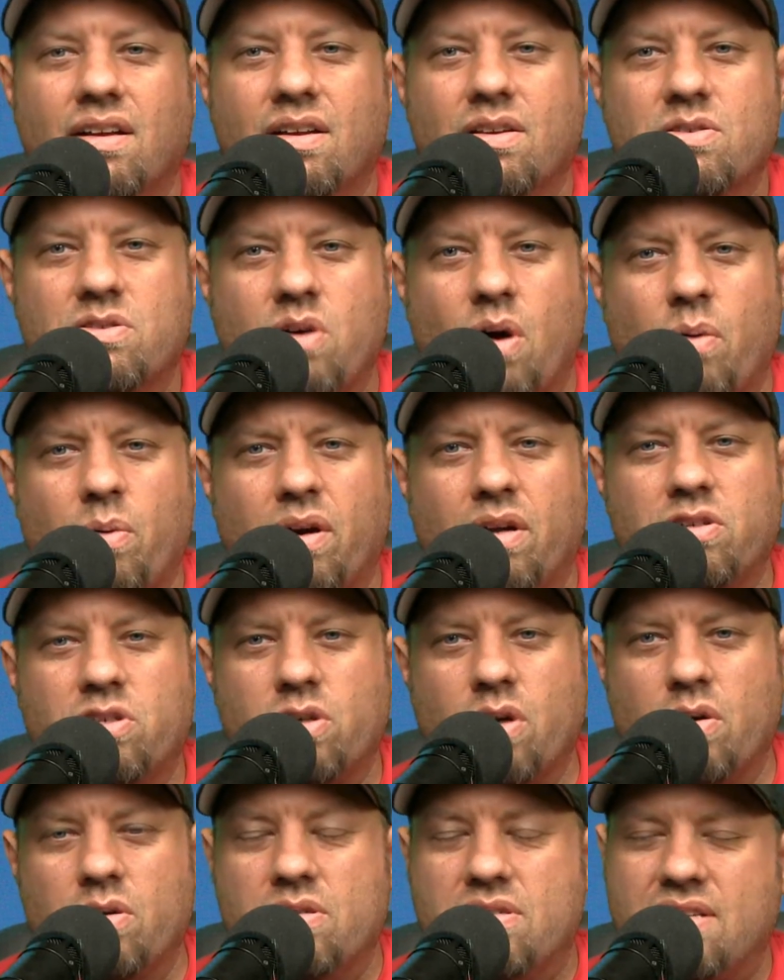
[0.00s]
So I want to
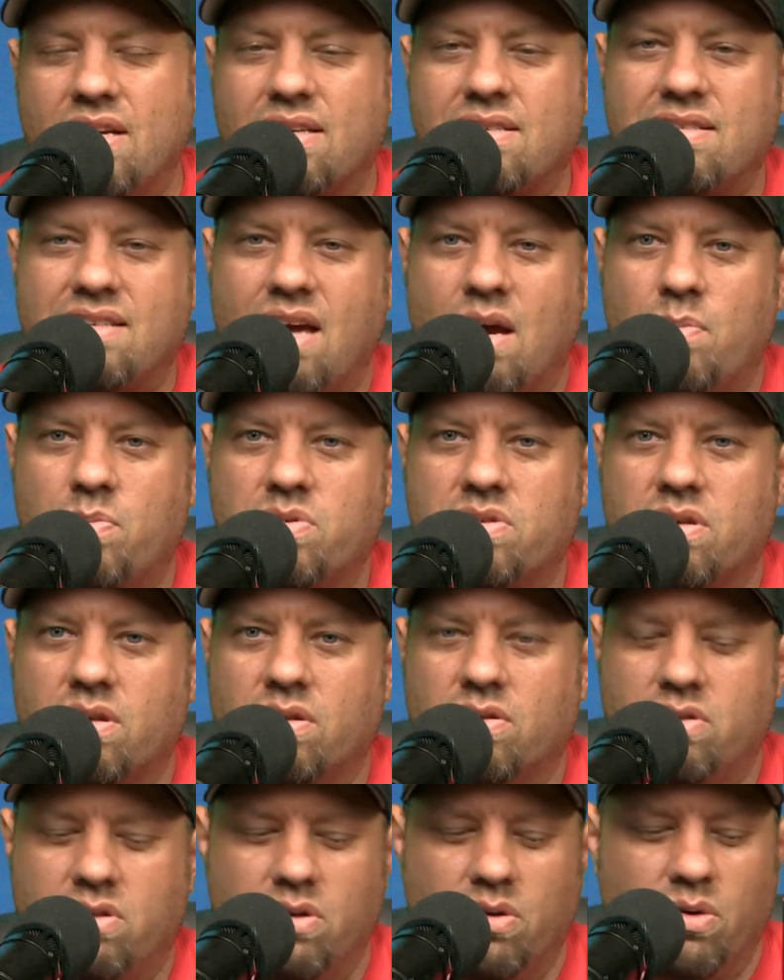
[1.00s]
show you six steps
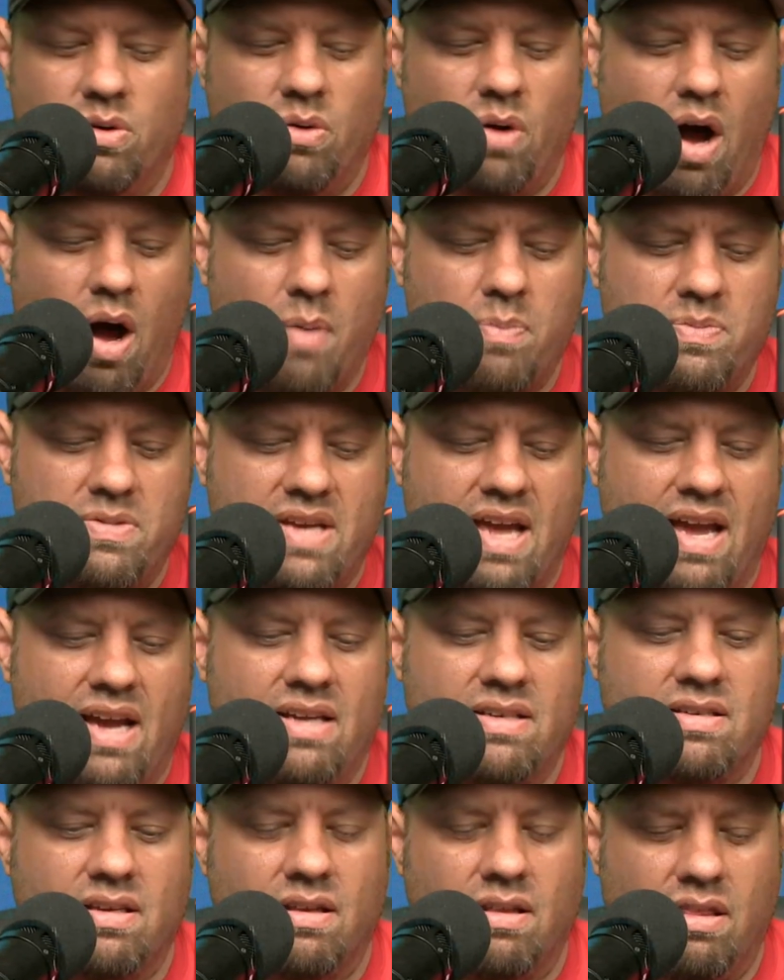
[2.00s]
to
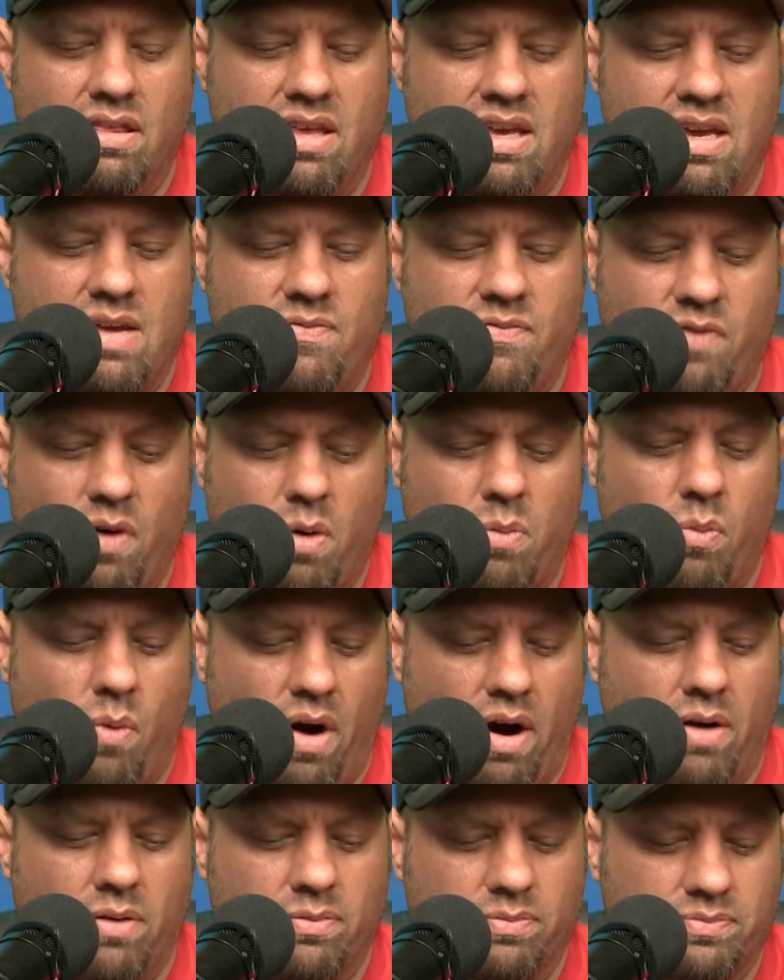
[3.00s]
update the
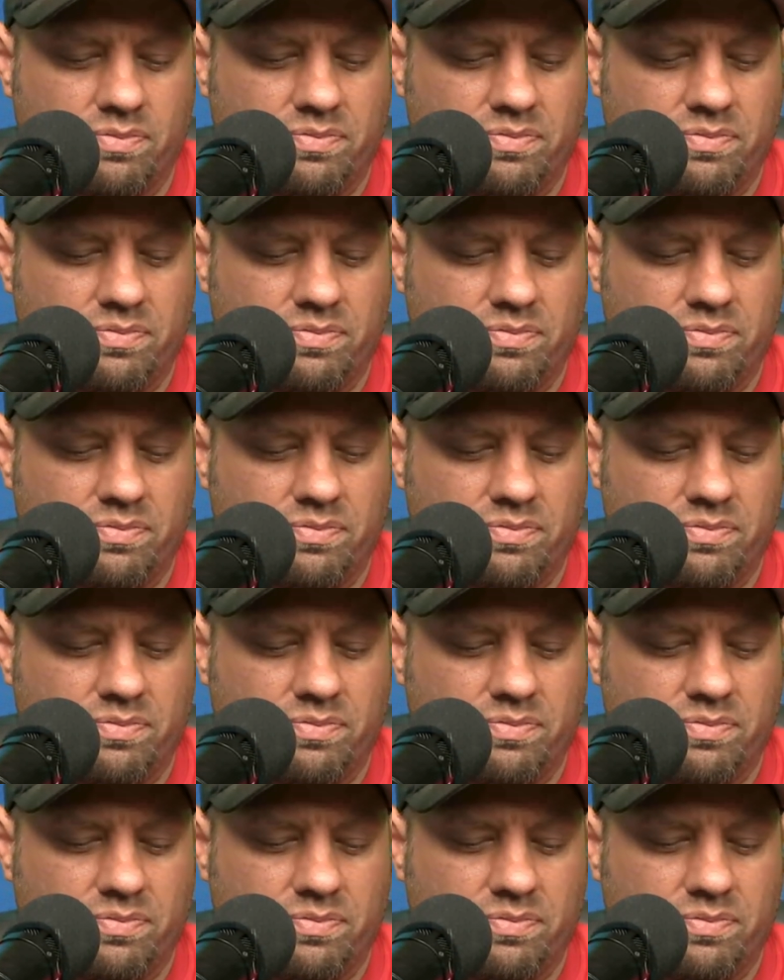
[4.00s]
firmware